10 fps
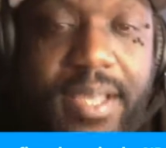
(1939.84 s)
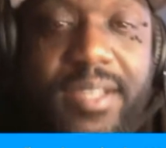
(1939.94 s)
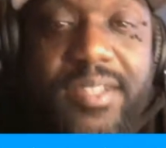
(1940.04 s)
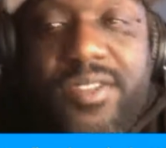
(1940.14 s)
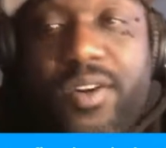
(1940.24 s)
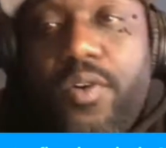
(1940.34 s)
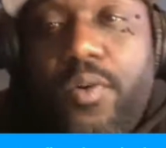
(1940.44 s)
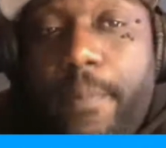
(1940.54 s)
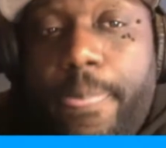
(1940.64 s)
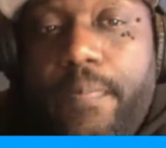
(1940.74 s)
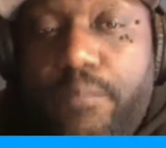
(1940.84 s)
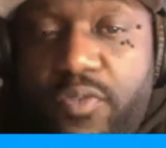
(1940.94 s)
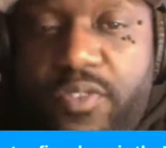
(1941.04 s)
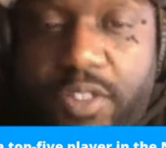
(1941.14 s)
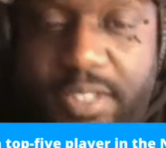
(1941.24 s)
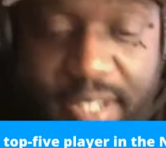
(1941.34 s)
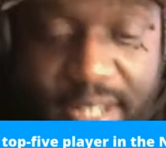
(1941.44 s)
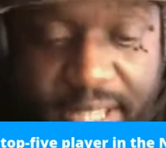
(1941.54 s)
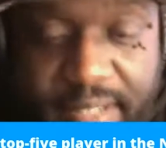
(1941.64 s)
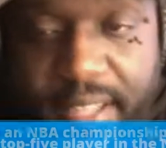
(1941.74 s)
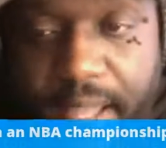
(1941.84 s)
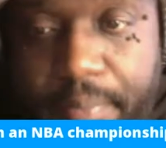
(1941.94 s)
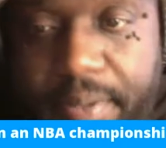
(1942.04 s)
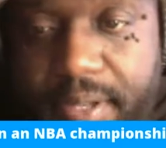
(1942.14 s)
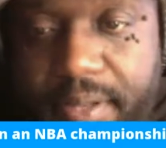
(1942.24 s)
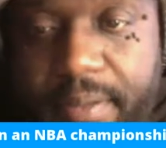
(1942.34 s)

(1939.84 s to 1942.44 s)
so moving on to the next topic.